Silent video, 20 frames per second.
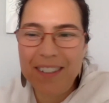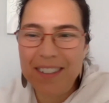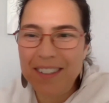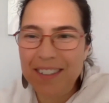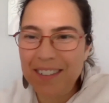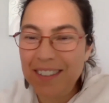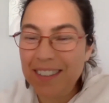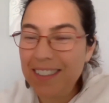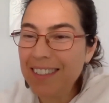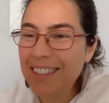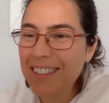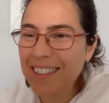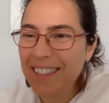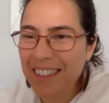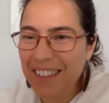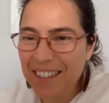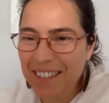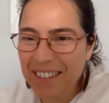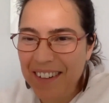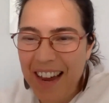So this is
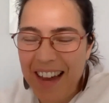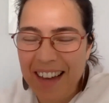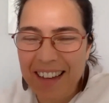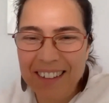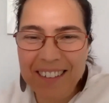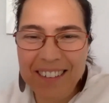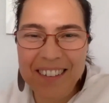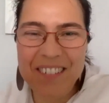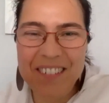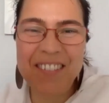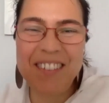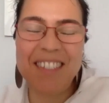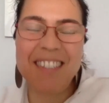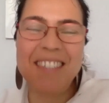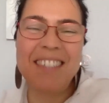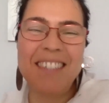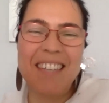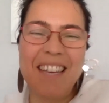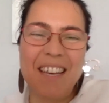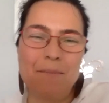another angle of that
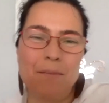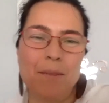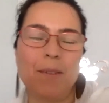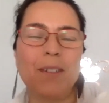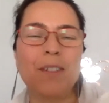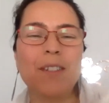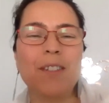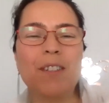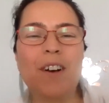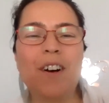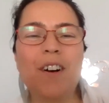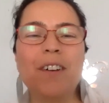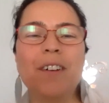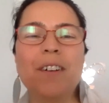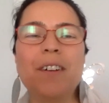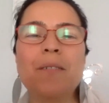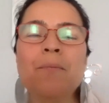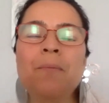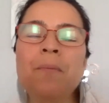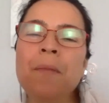same
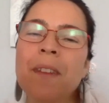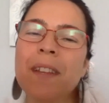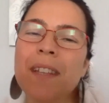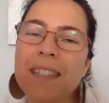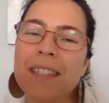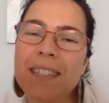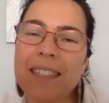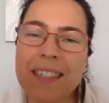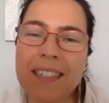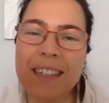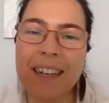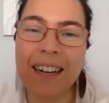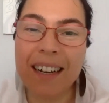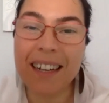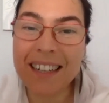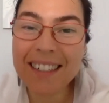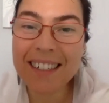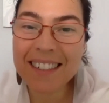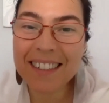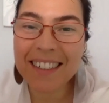song. It's the
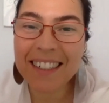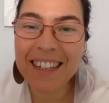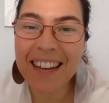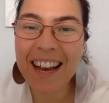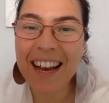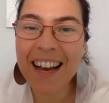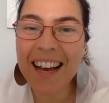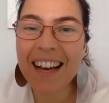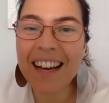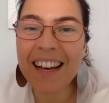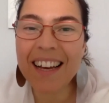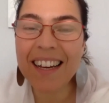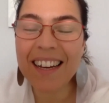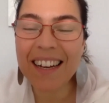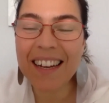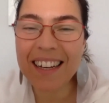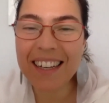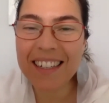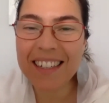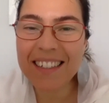Adonai,
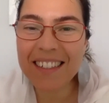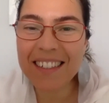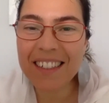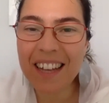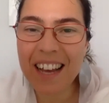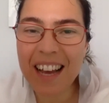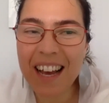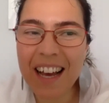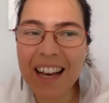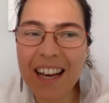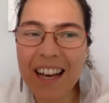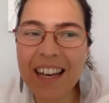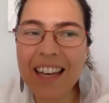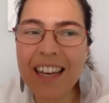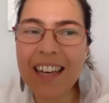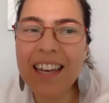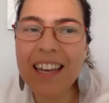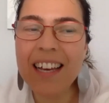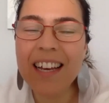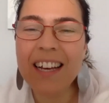
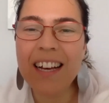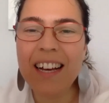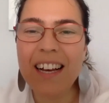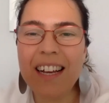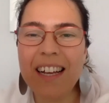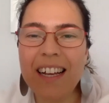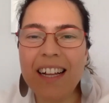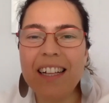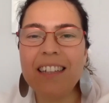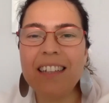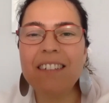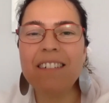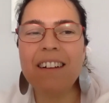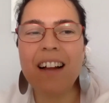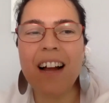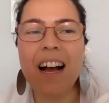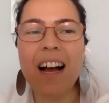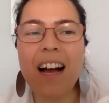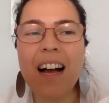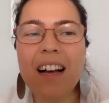Adonai, El
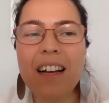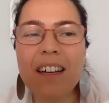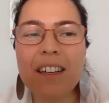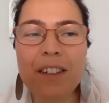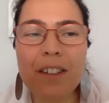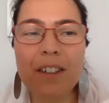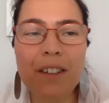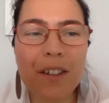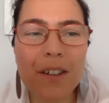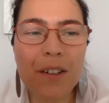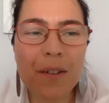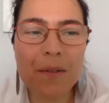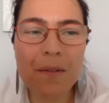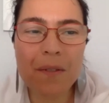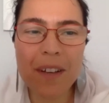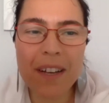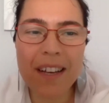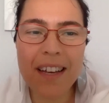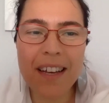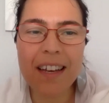Rachum
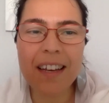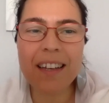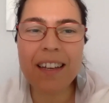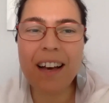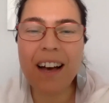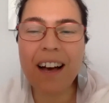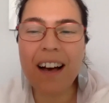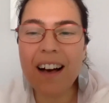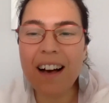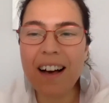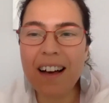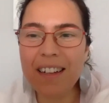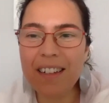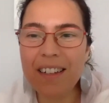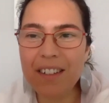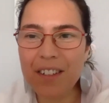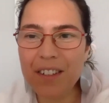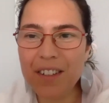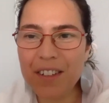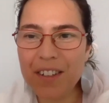
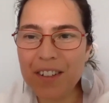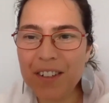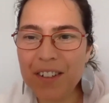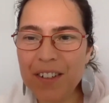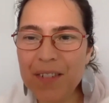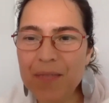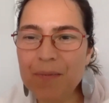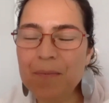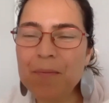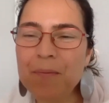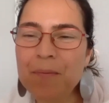V'Chanun.